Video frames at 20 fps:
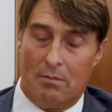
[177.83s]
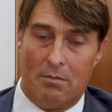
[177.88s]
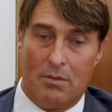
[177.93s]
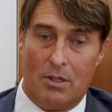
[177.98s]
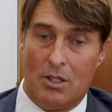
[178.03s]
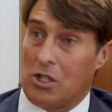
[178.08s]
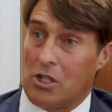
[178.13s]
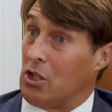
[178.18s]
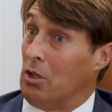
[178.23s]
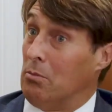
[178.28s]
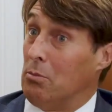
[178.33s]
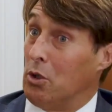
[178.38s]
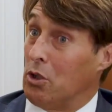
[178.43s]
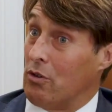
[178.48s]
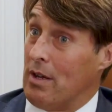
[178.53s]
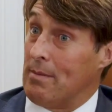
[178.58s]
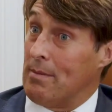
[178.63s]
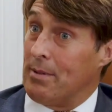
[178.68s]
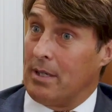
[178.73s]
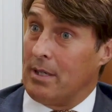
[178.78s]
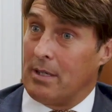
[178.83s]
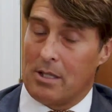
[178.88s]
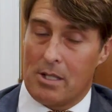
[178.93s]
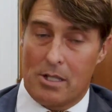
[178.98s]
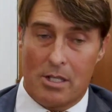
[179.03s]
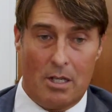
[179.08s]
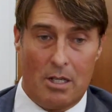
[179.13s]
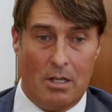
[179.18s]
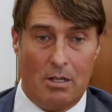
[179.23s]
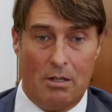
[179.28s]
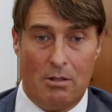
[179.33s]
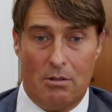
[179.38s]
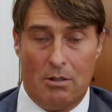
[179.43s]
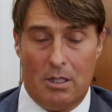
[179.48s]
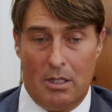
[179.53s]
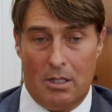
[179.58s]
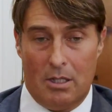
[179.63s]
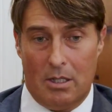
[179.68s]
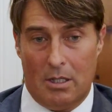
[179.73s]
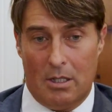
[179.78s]
You just got more grip. So,
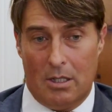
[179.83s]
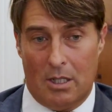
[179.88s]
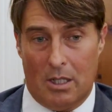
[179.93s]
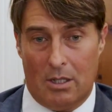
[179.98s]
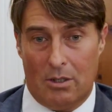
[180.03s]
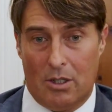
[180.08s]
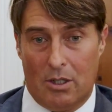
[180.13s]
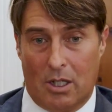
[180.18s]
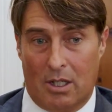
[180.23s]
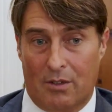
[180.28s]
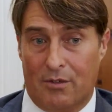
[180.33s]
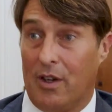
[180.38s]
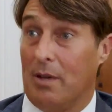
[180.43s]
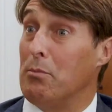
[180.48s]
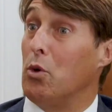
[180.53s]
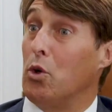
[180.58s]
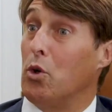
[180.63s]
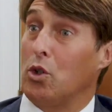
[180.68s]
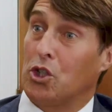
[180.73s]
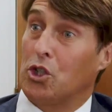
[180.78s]
you know, you're going to find more